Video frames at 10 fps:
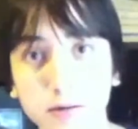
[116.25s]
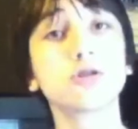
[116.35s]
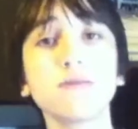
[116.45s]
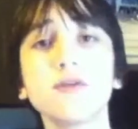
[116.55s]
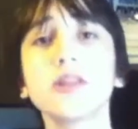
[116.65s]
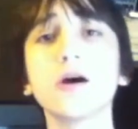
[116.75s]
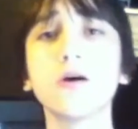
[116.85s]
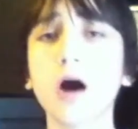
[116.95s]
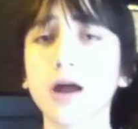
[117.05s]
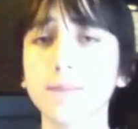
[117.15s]
So even
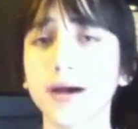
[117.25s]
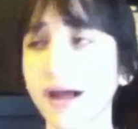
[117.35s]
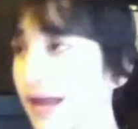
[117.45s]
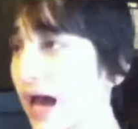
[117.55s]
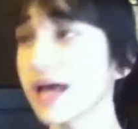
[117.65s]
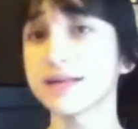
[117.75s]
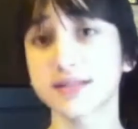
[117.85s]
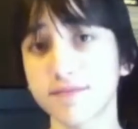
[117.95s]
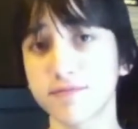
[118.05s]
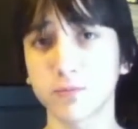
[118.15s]
though on my
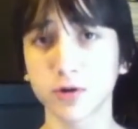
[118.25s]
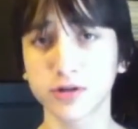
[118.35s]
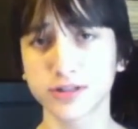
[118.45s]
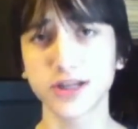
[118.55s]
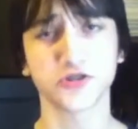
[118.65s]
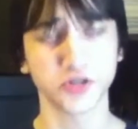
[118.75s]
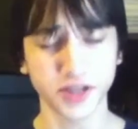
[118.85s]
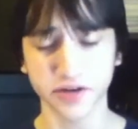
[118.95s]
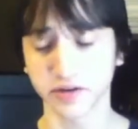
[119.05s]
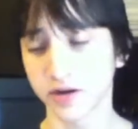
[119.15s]
i7 workstation
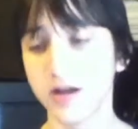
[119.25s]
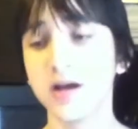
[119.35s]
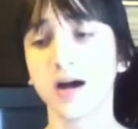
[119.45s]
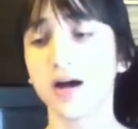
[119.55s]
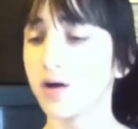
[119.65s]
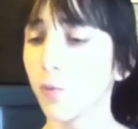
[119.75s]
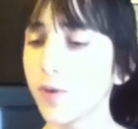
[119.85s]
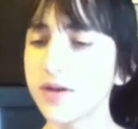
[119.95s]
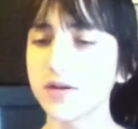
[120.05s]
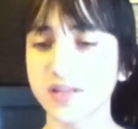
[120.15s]
here, uh,
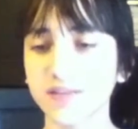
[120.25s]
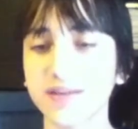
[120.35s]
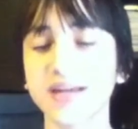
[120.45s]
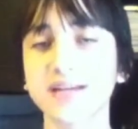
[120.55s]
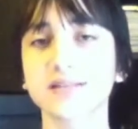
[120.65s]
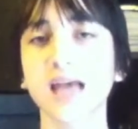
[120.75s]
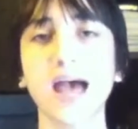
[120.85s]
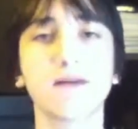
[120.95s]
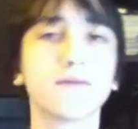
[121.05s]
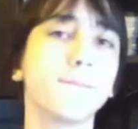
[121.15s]
Windows and Linux
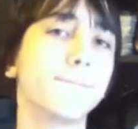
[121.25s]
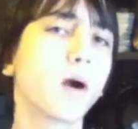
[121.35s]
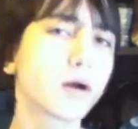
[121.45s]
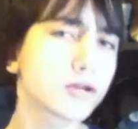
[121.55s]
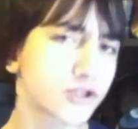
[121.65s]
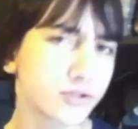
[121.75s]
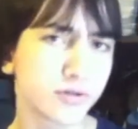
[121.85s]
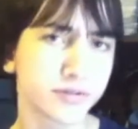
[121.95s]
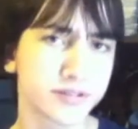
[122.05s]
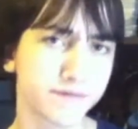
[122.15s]
have a
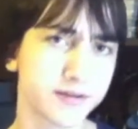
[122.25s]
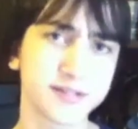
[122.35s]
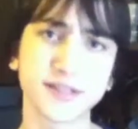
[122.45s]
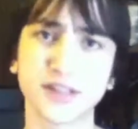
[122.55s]
marginal difference